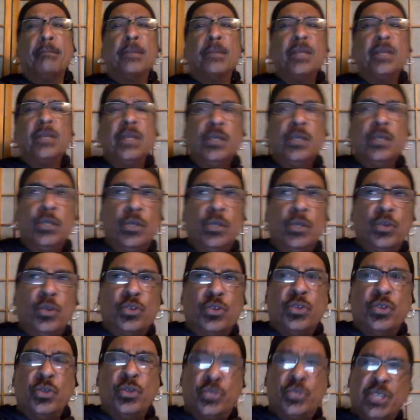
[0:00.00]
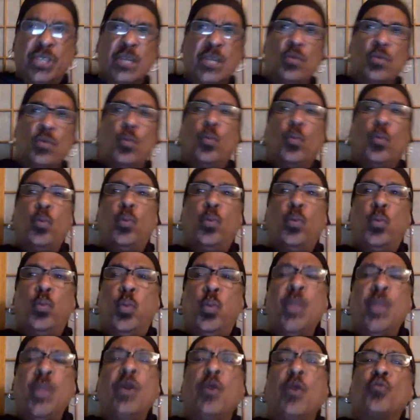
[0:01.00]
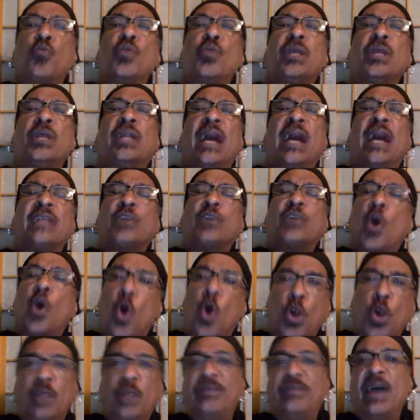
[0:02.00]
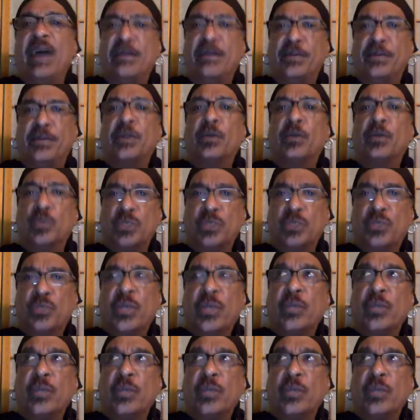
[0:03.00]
You see, we don't realize all of Africa was great.